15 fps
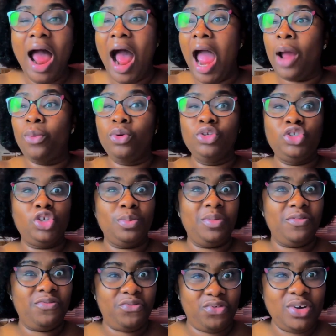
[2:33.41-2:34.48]
I want to be
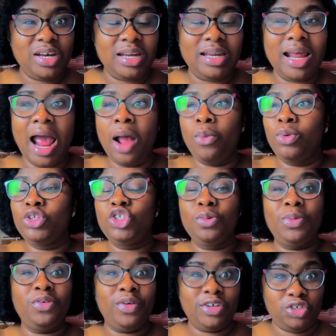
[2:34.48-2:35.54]
free, I want to
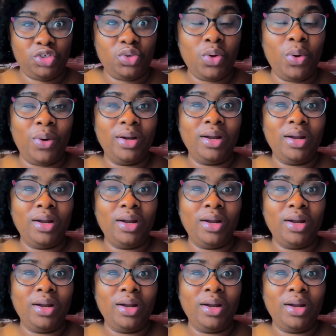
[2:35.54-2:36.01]
be restored.